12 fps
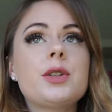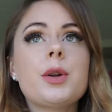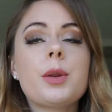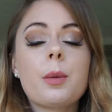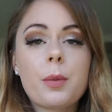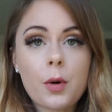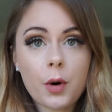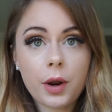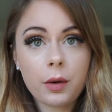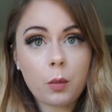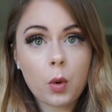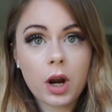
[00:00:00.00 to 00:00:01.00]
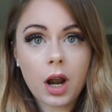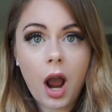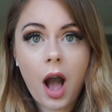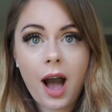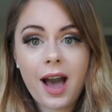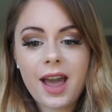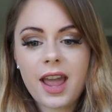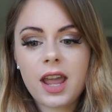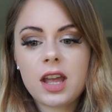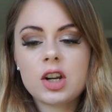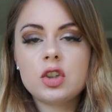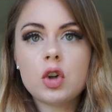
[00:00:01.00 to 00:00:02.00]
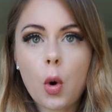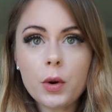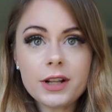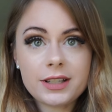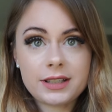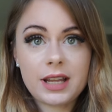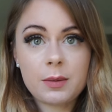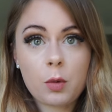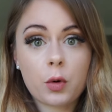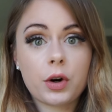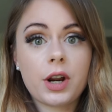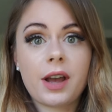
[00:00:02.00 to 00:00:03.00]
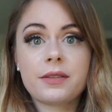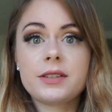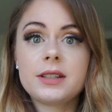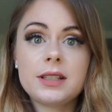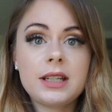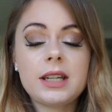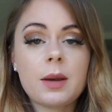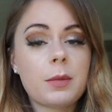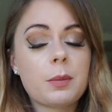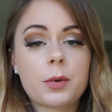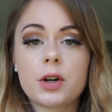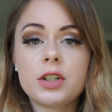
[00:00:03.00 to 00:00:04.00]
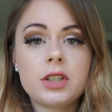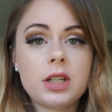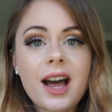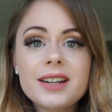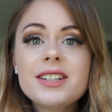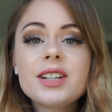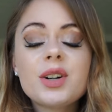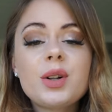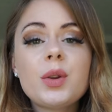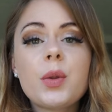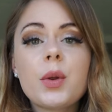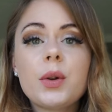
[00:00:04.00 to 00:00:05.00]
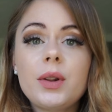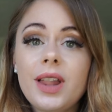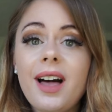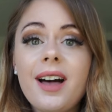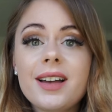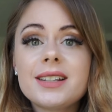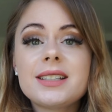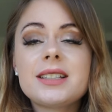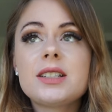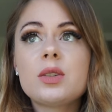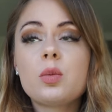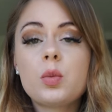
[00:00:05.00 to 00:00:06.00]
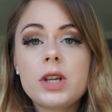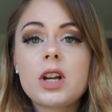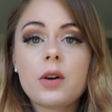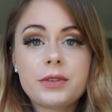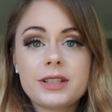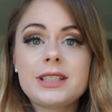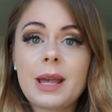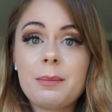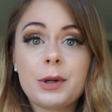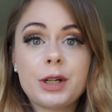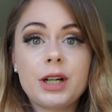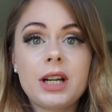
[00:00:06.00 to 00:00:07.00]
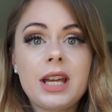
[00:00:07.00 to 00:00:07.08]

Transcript: to the point where I noticed him or have seen him in person until the last week of December.